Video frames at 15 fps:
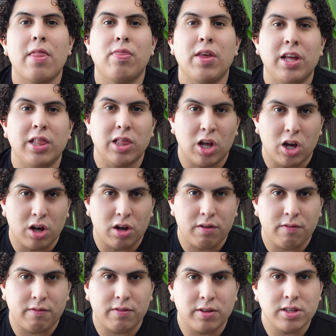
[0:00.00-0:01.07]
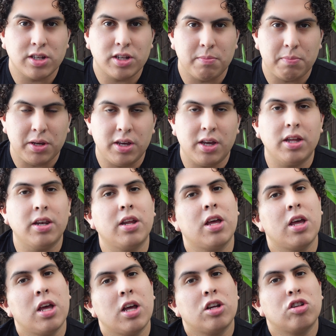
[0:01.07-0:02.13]
They love to be in
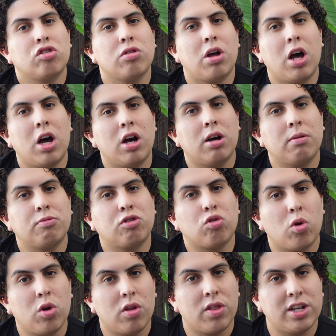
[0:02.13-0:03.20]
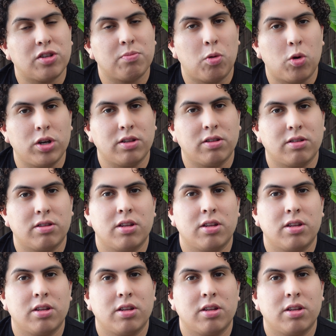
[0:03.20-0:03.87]
soil that's moist,